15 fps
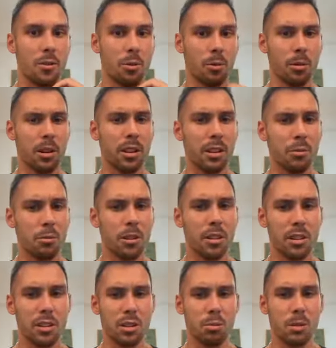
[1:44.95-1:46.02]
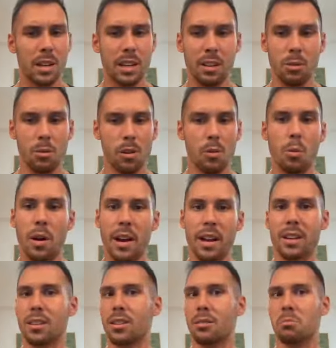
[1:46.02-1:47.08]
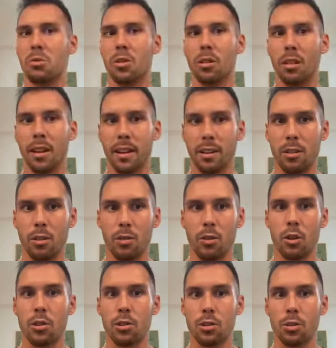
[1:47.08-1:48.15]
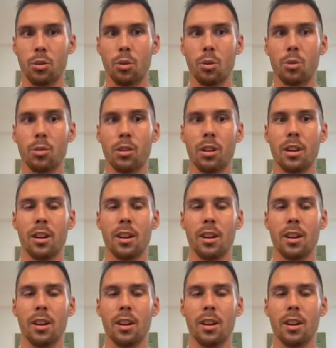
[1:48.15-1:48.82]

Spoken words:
really, really swinging one way to more like oversold,